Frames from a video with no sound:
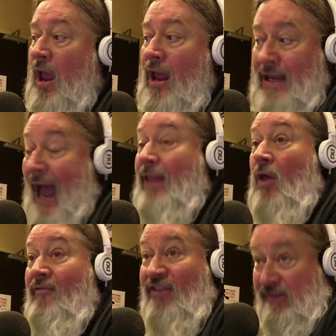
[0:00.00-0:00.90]
Yeah, I
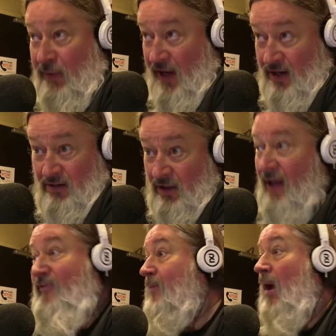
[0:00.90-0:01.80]
love this player.
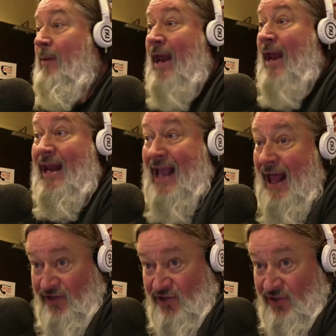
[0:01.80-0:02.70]
Loved him coming out of
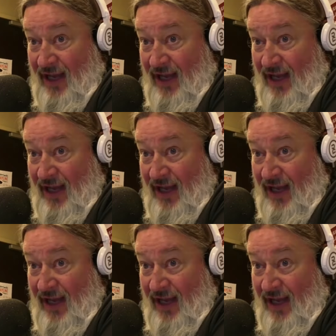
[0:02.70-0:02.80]
college.